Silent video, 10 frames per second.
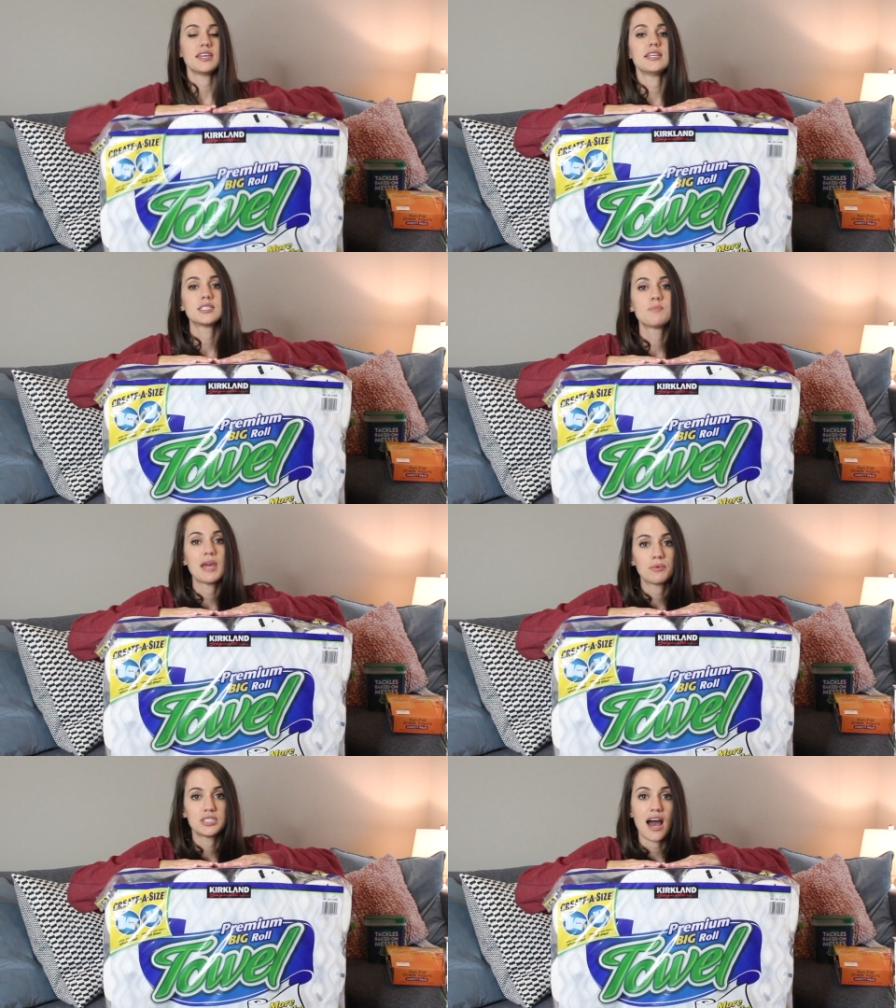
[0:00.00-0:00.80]
These
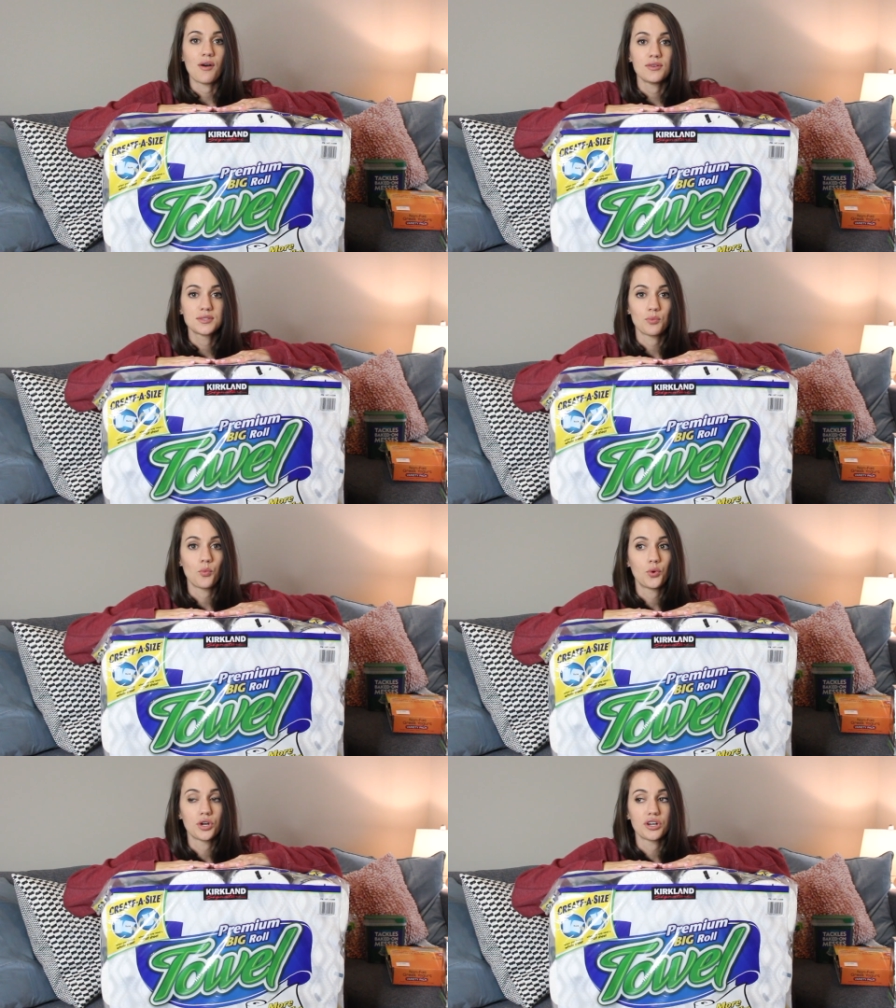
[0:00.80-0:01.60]
paper towels
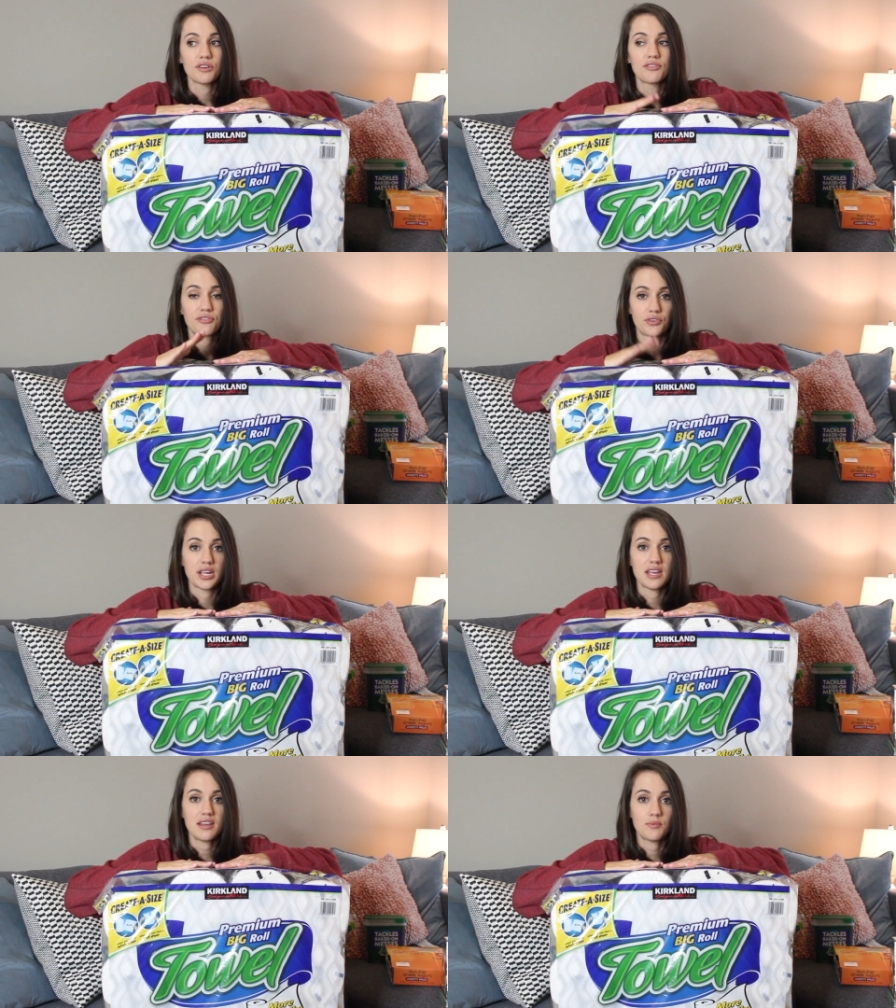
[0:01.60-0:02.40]
were
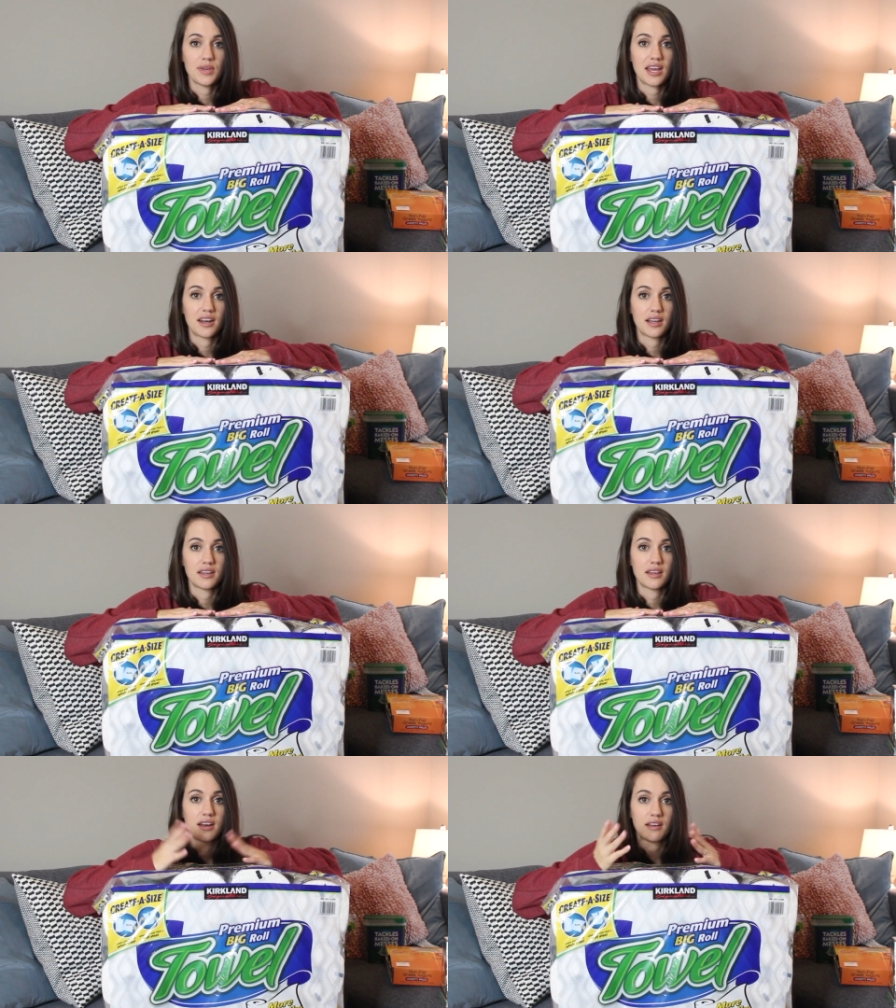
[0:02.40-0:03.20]
free. We had
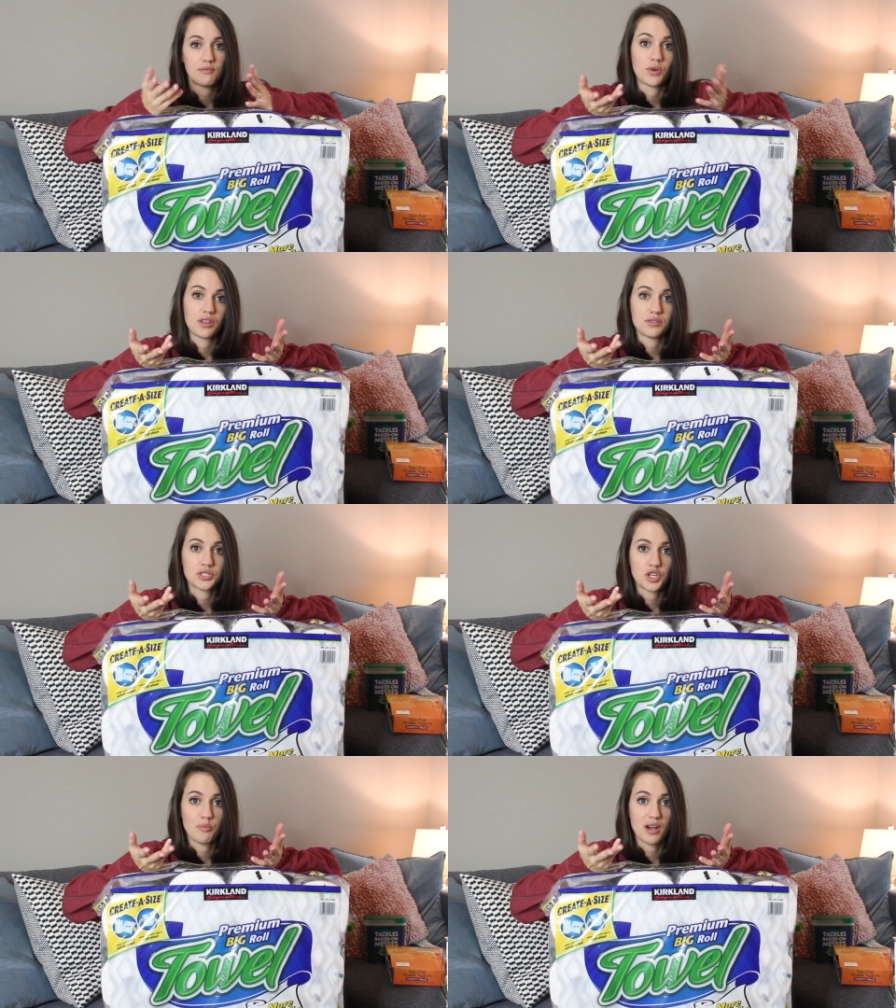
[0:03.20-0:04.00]
a, a one of
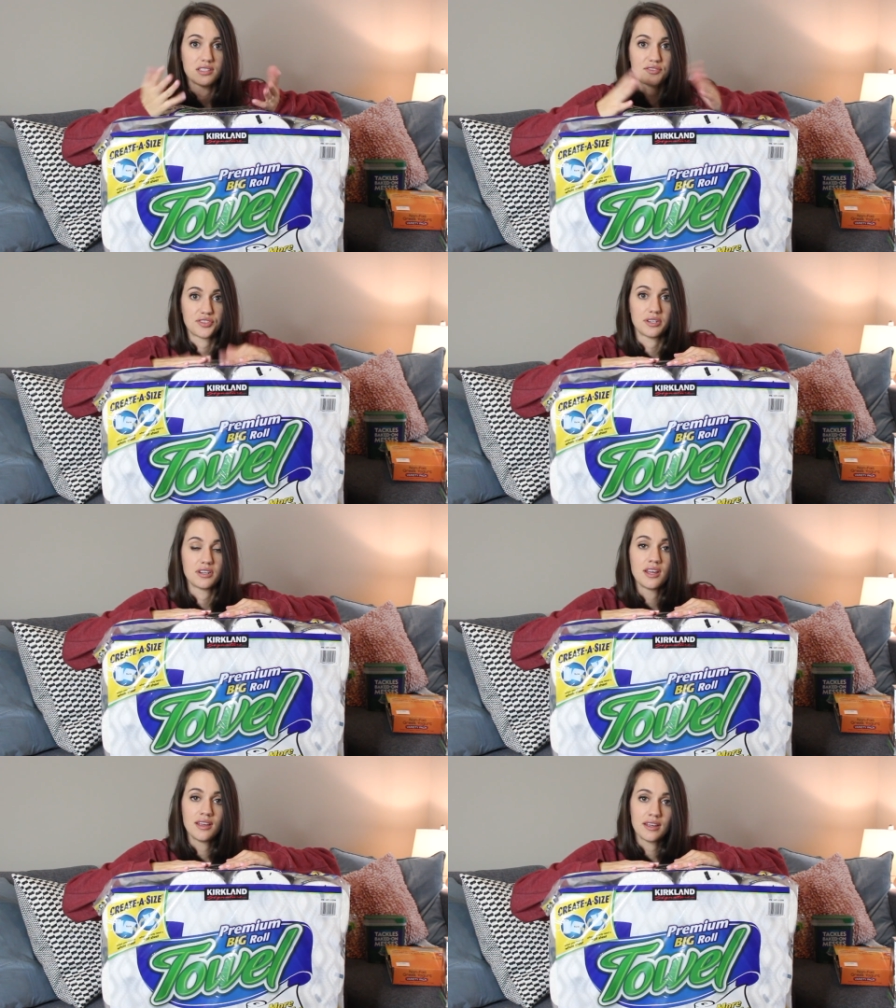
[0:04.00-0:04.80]
those coupons
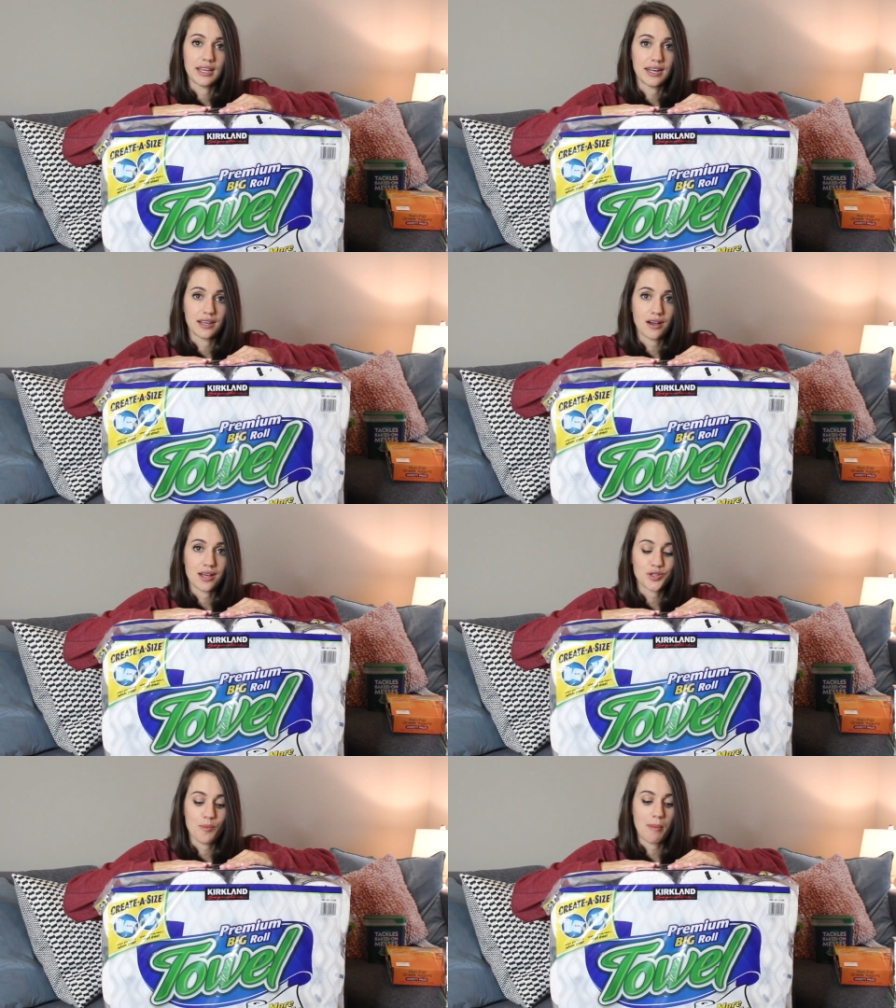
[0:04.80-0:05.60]
for getting a
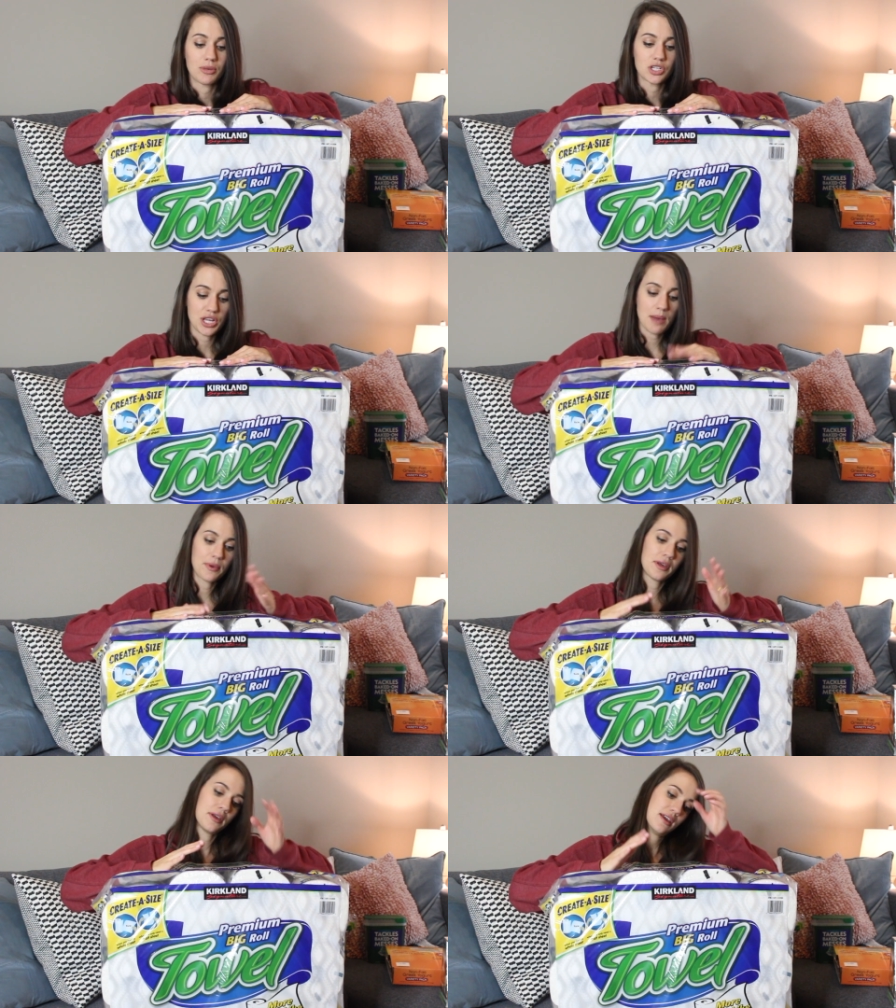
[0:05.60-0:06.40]
Costco membership
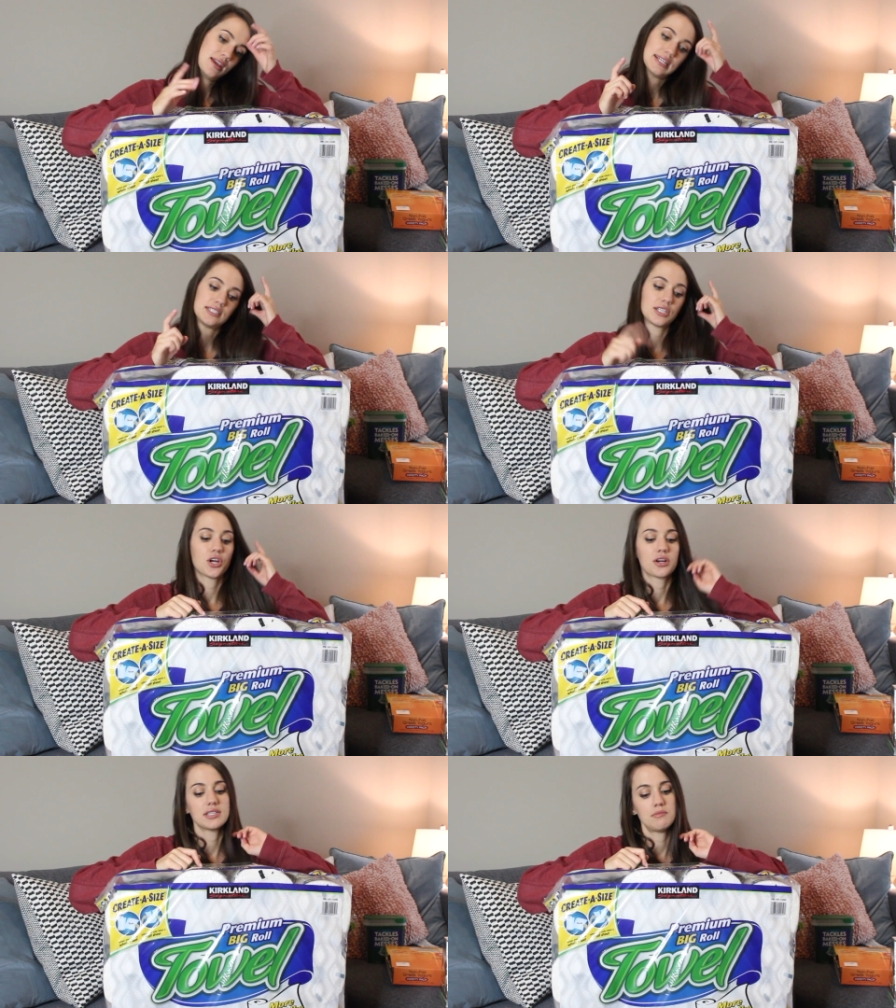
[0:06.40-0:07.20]
it's the
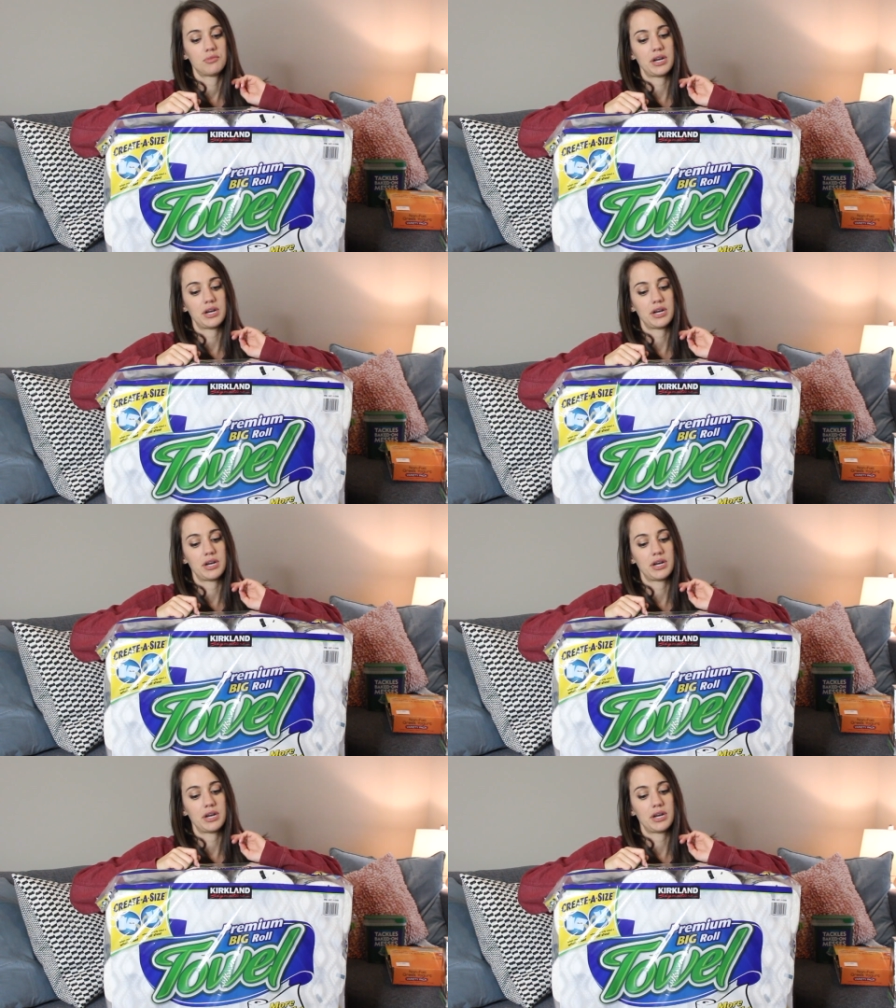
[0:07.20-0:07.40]
Kirkland